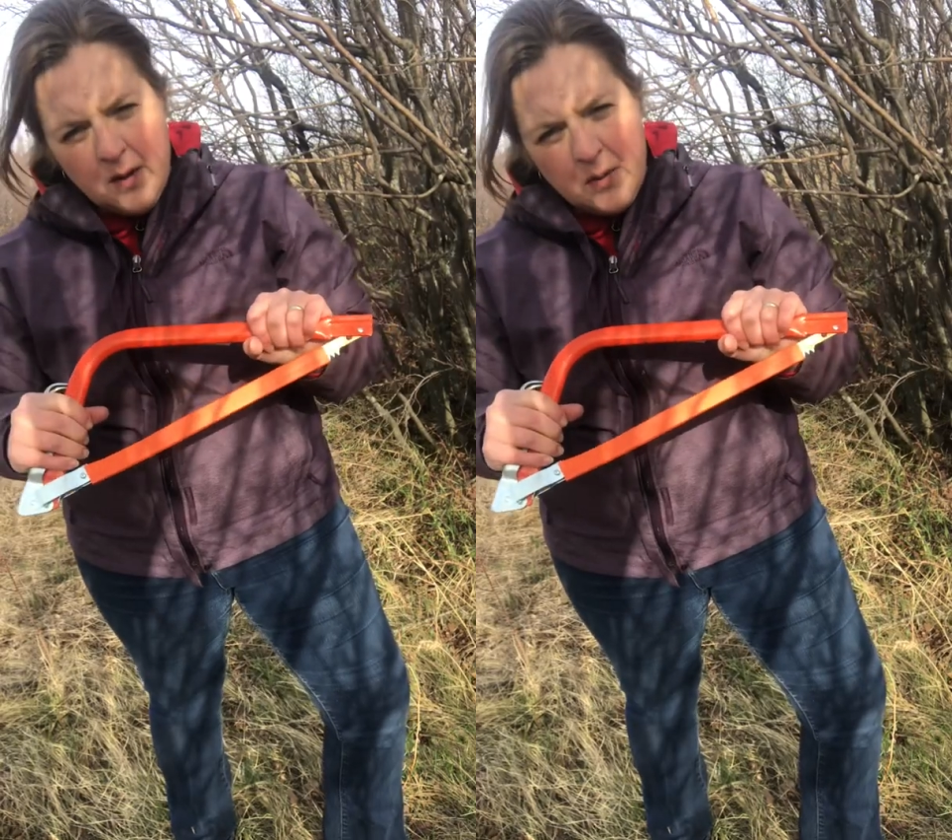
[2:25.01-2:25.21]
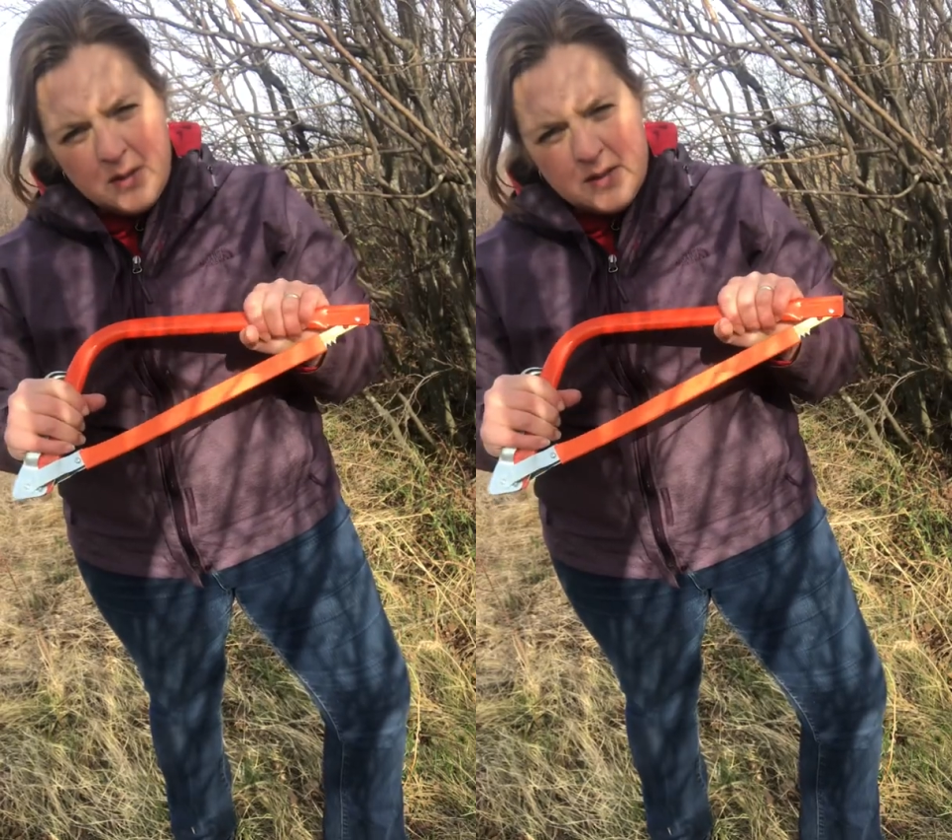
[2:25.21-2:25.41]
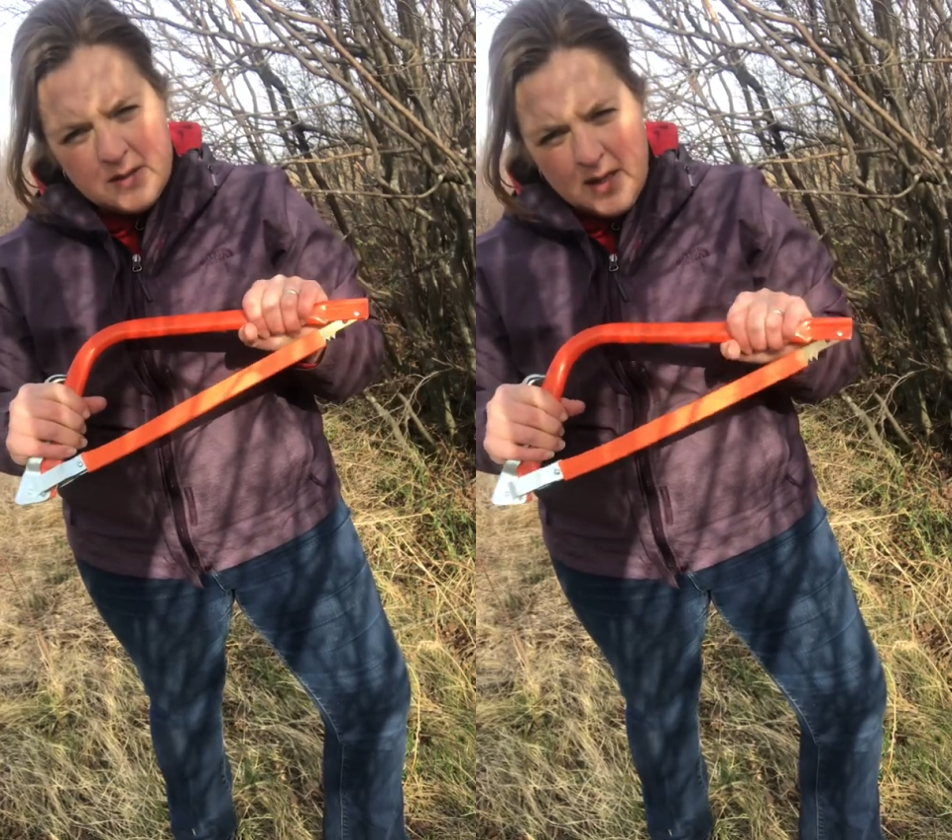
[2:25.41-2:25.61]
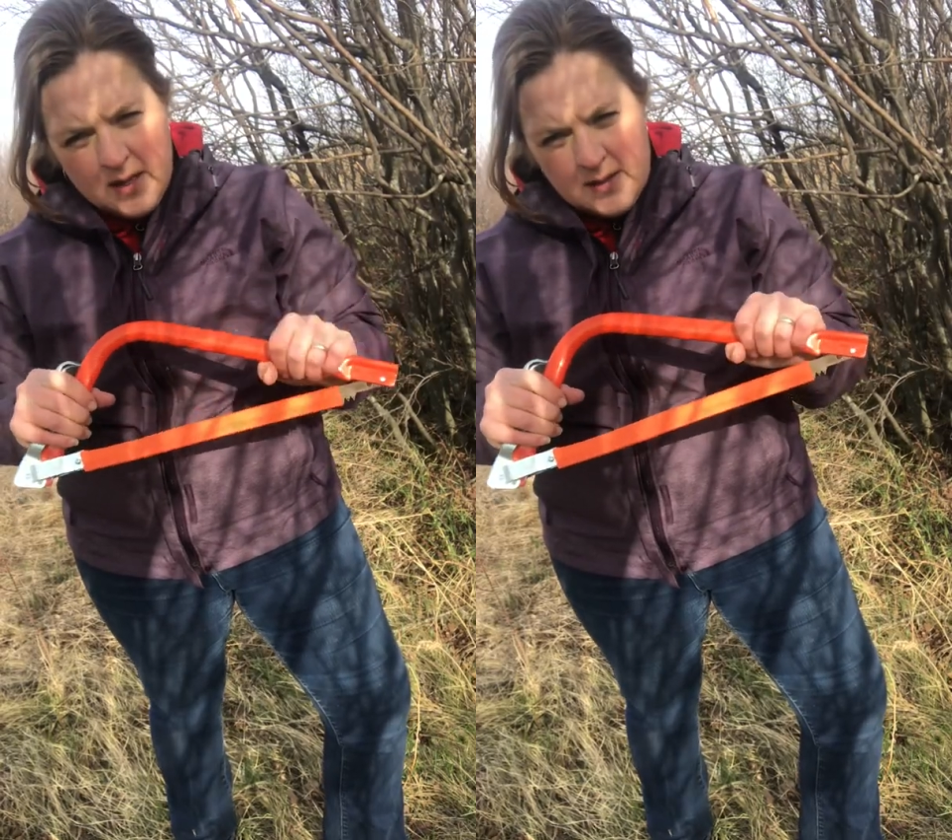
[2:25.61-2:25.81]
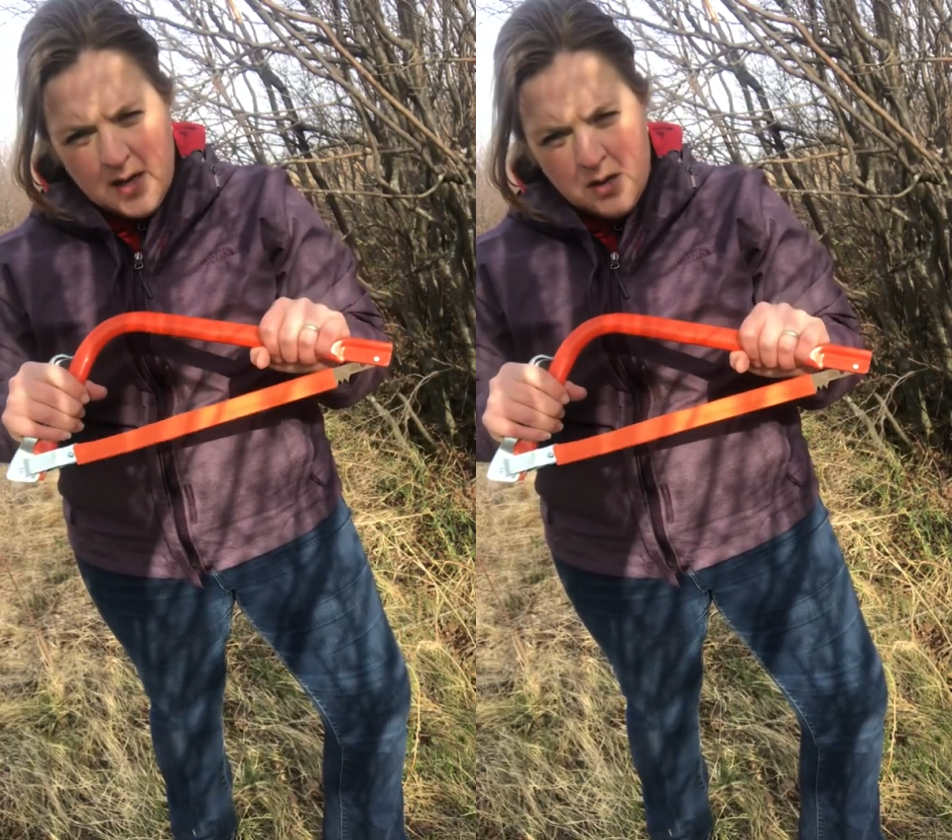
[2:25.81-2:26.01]
I want to set
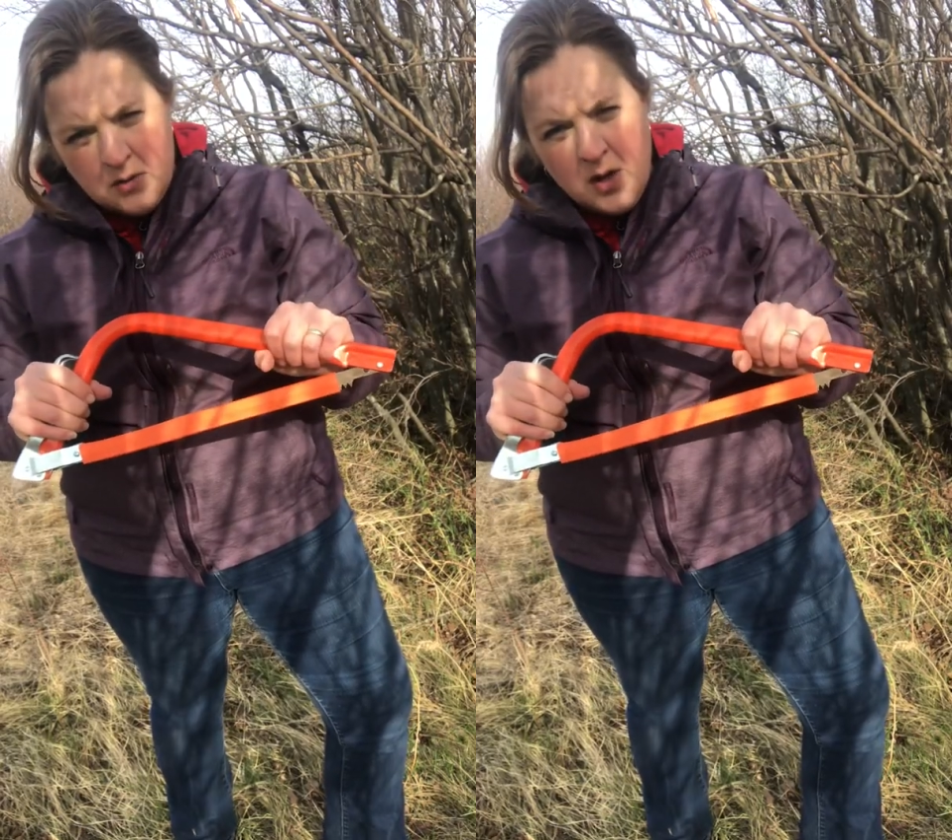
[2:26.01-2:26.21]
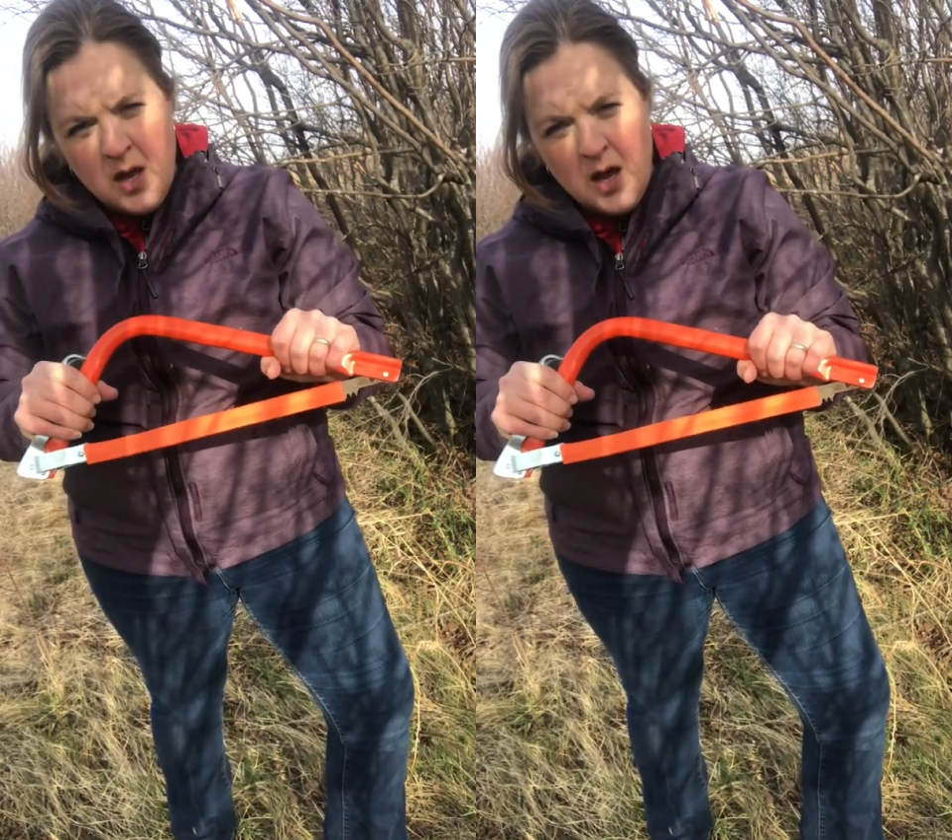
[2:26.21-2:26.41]
it down,